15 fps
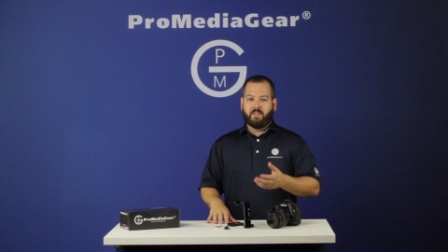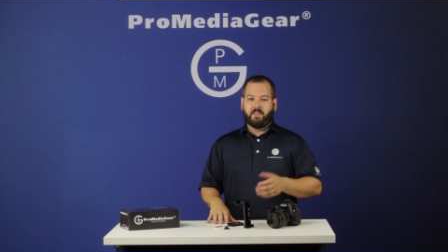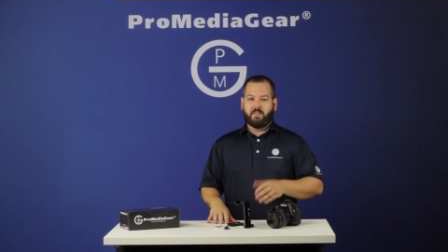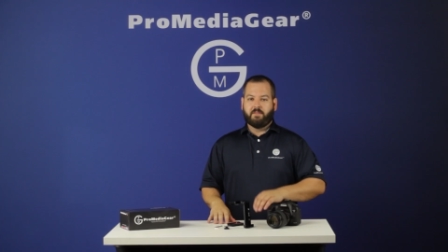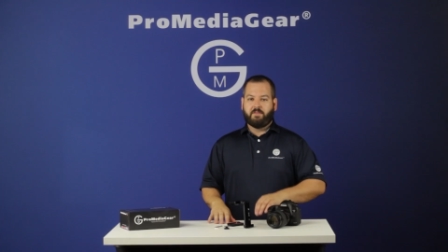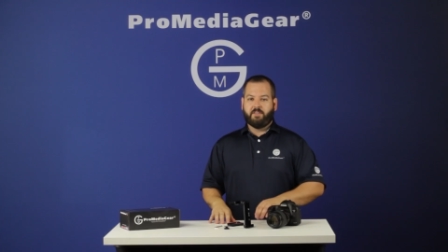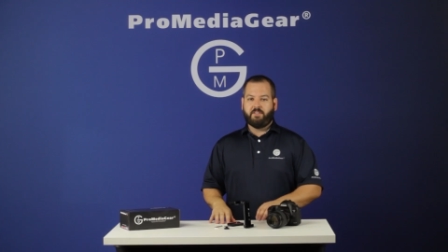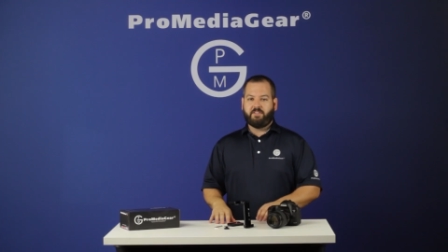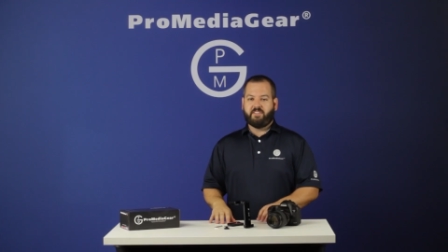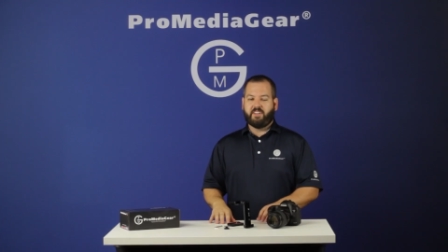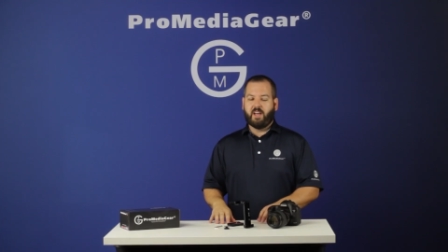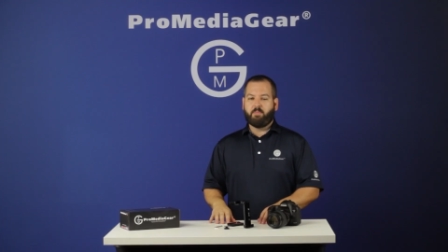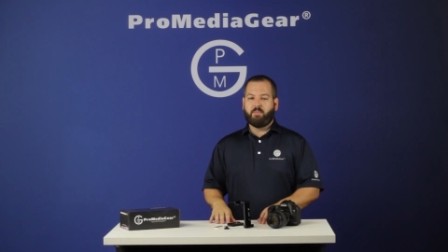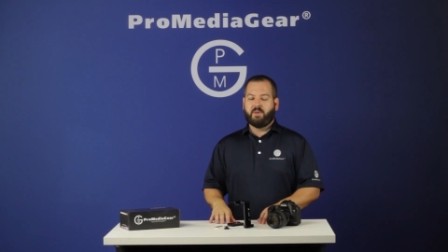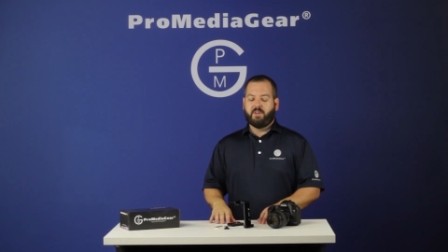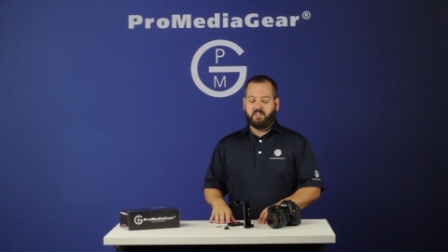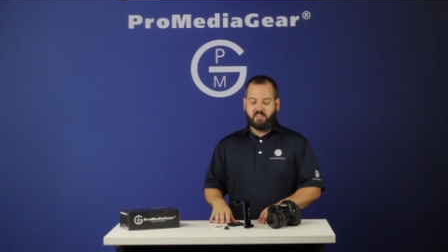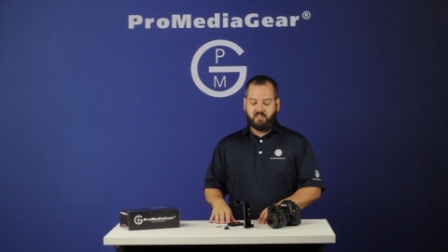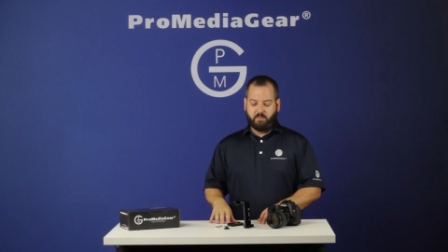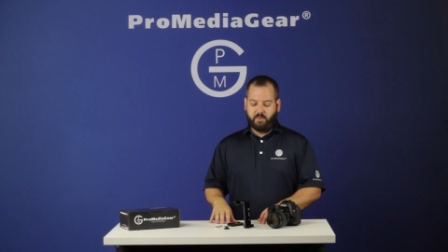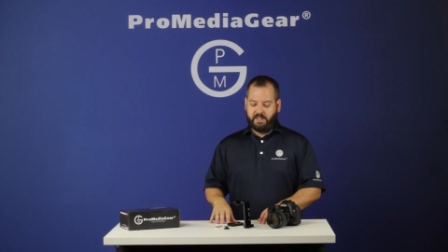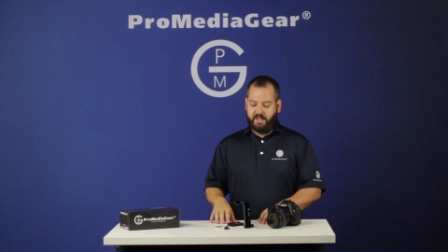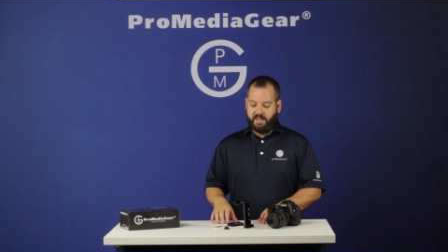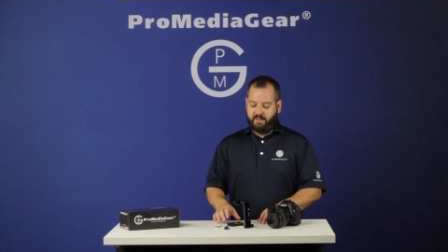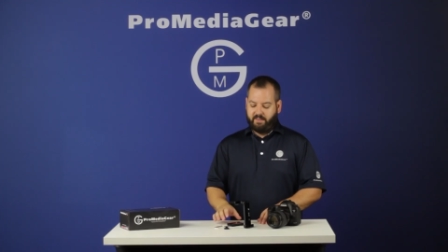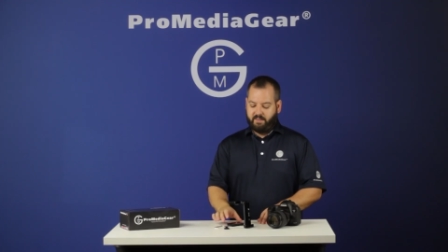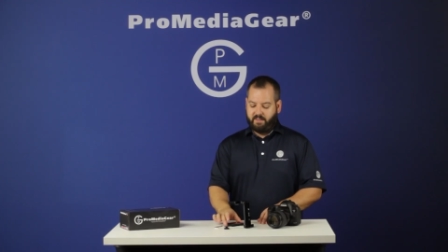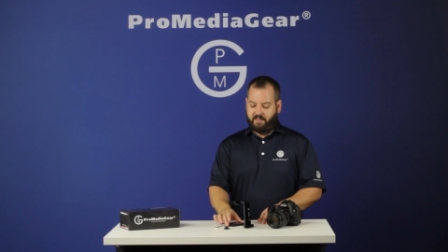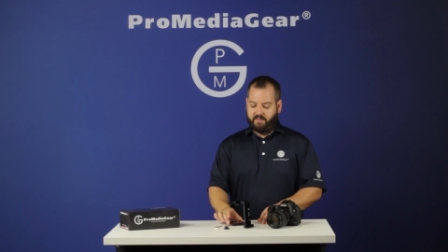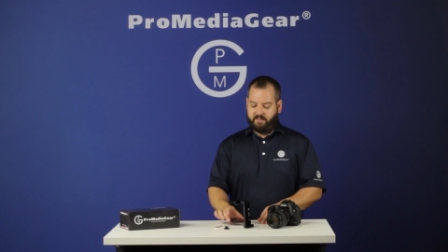The first step to begin
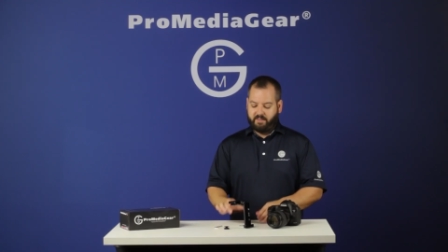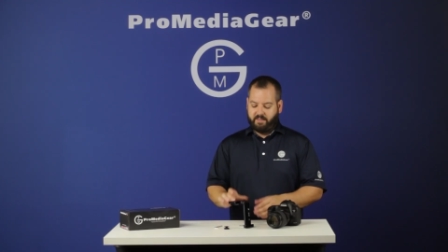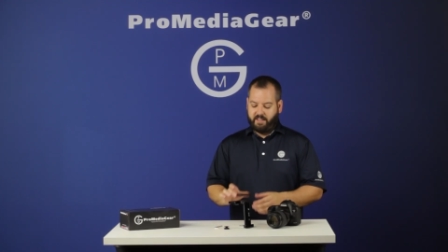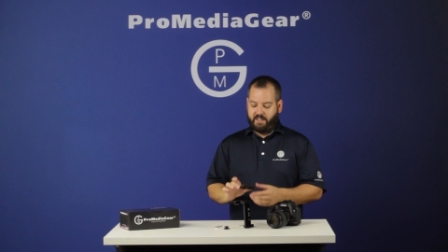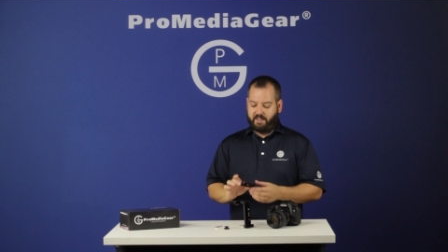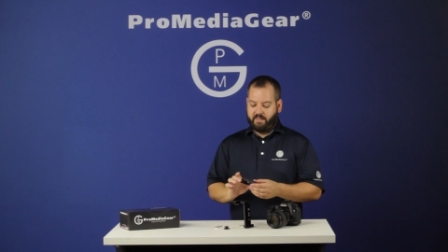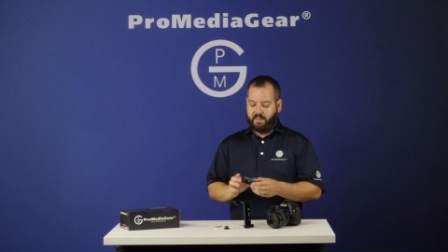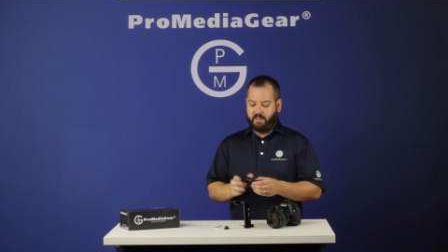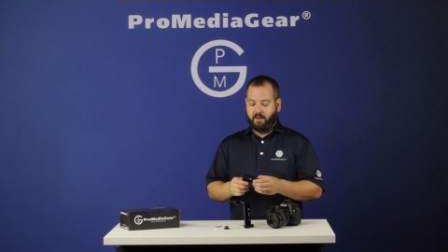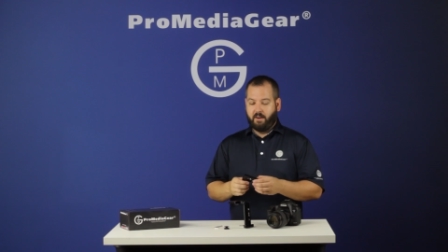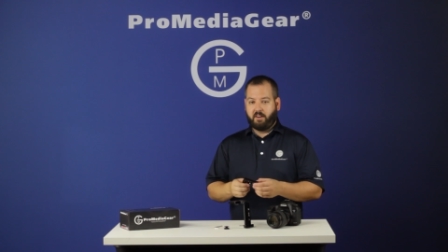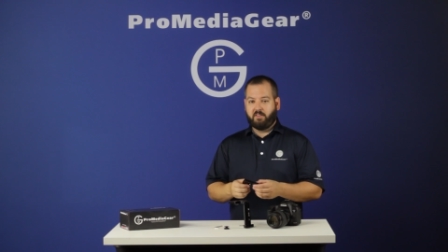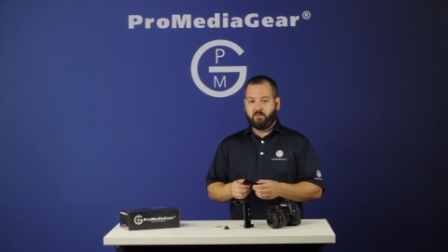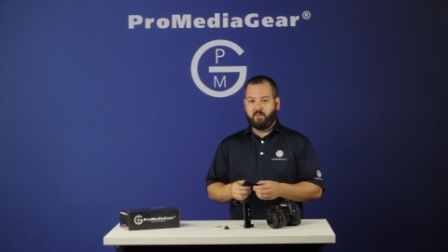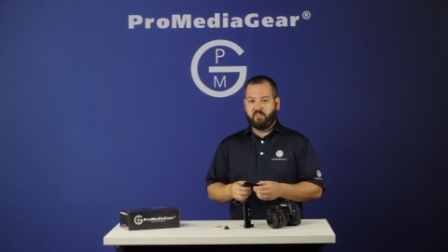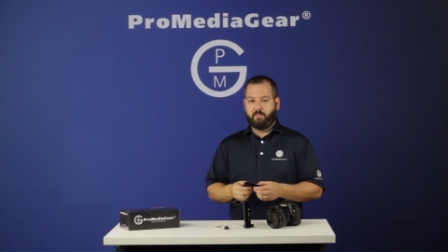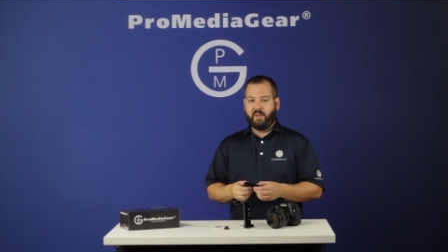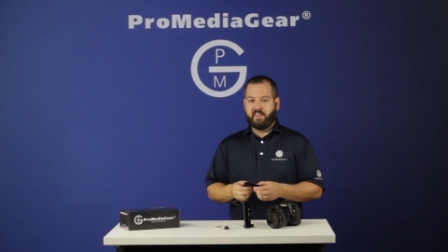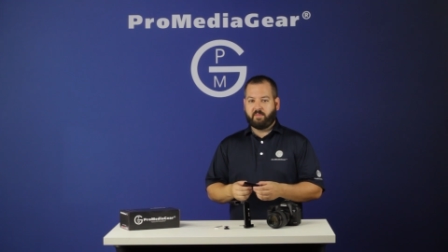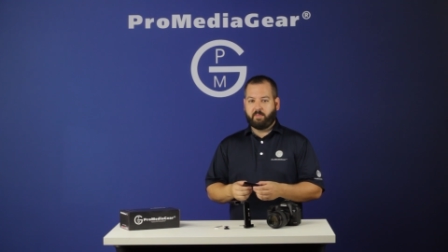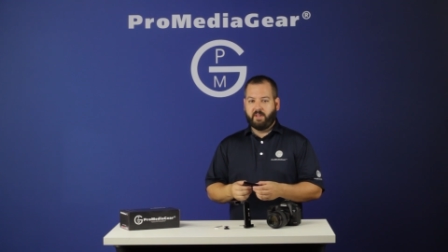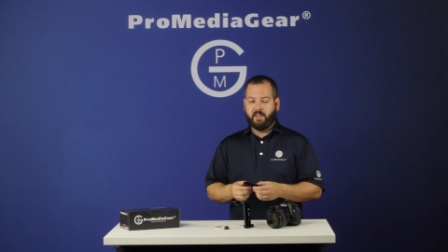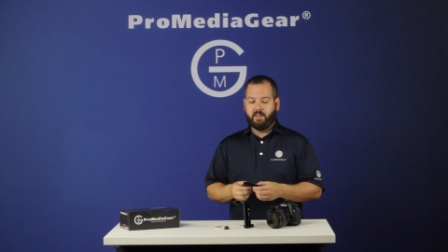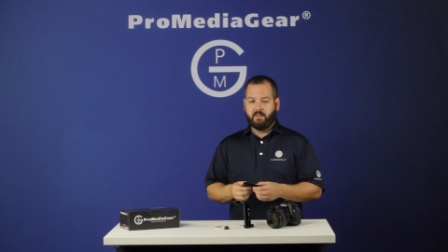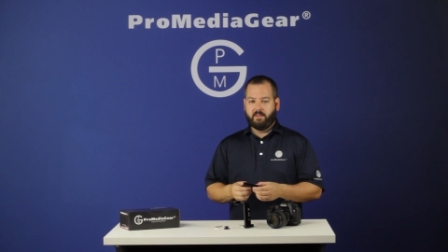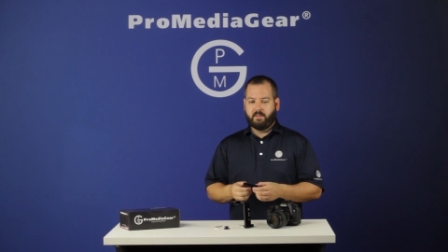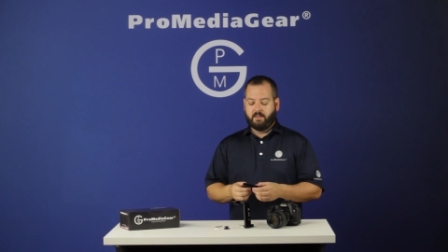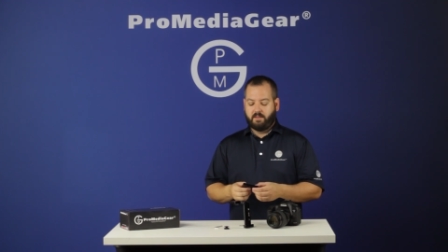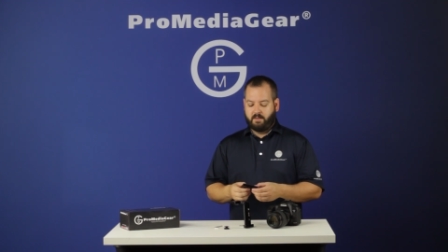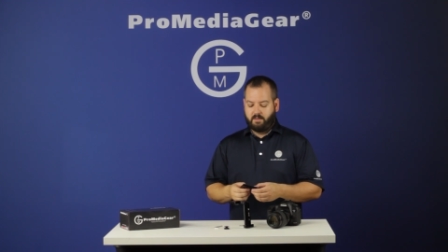is to take the Arca-Swiss baseplate,
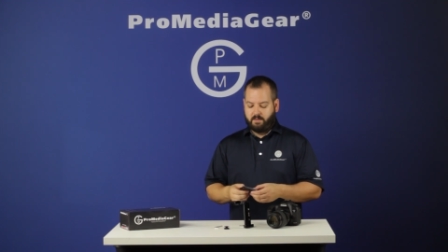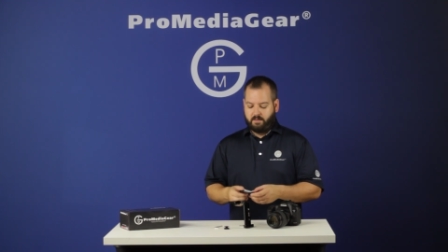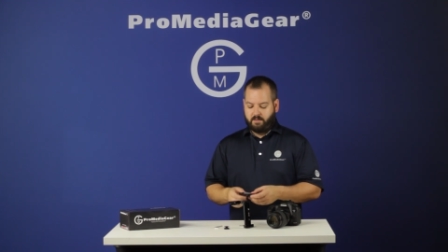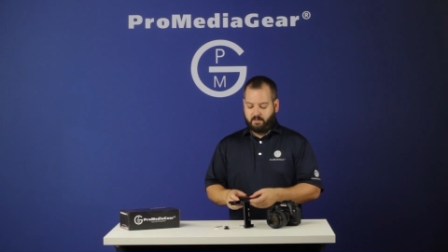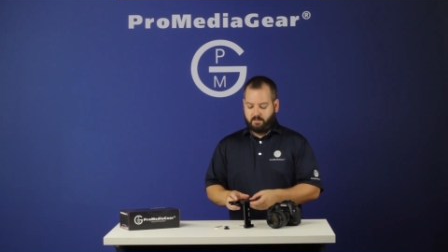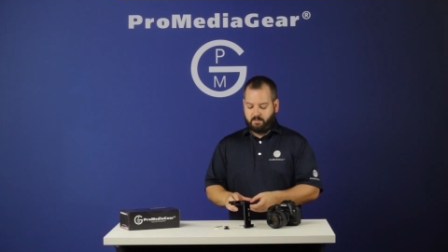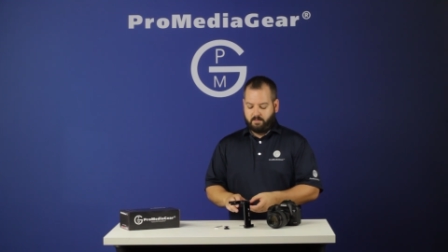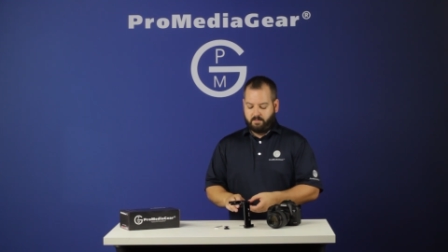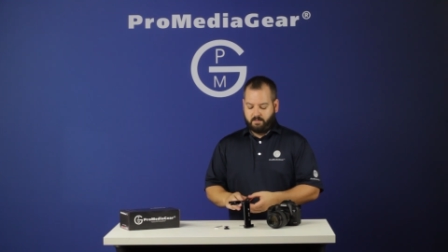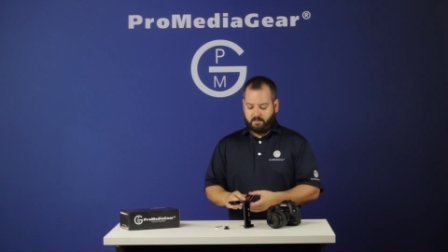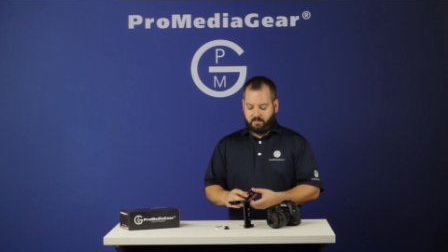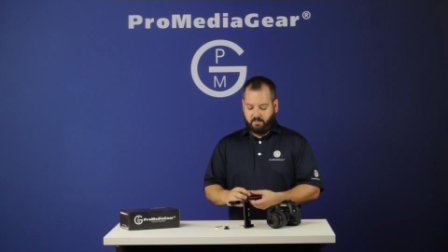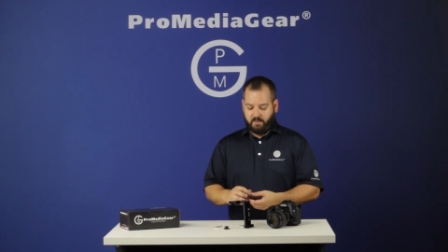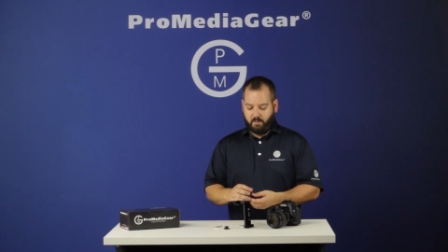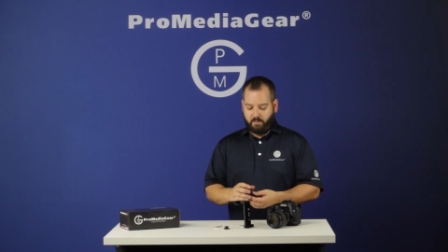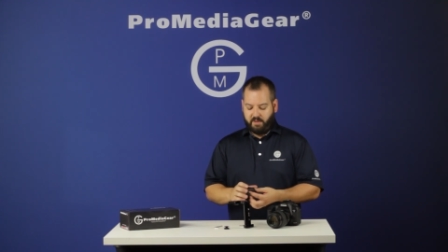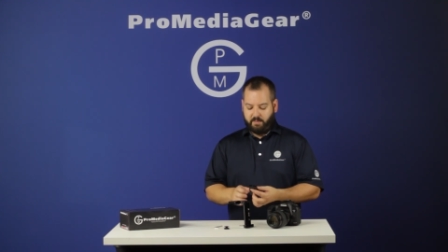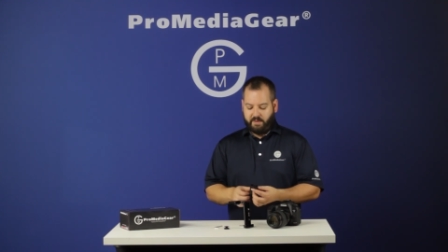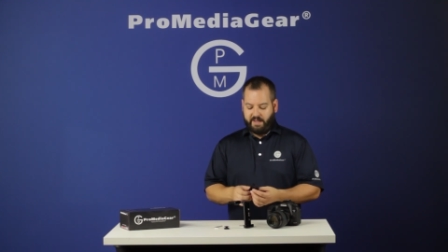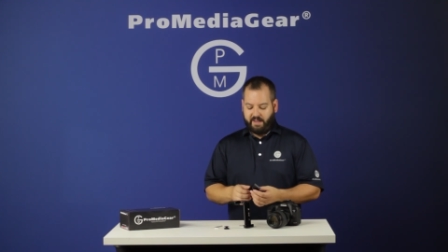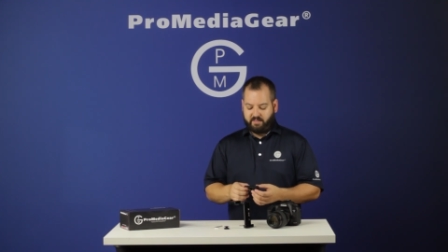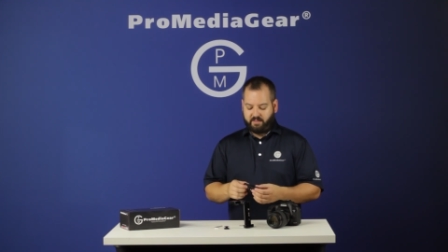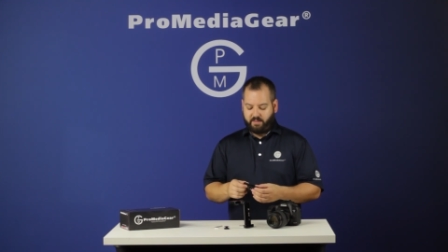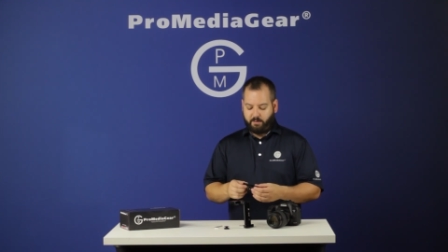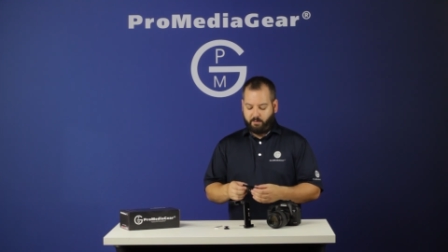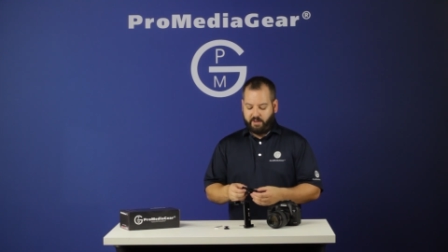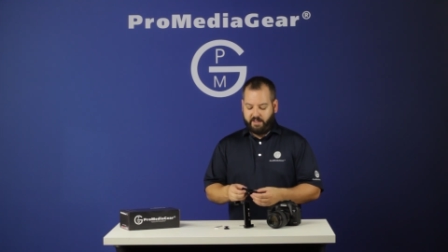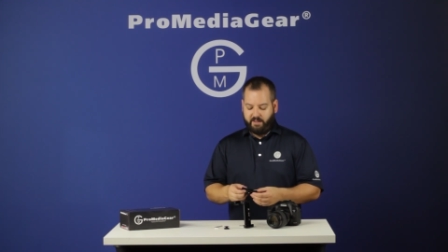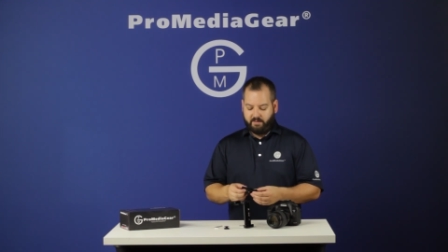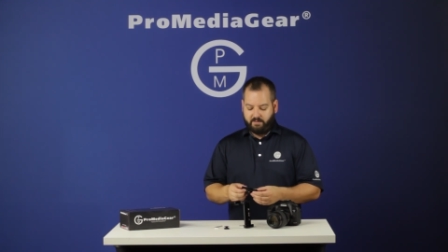
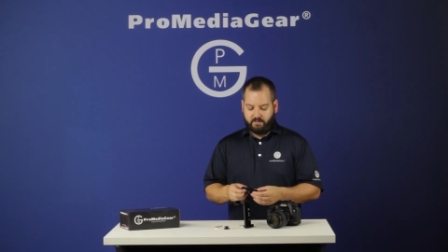PBX3,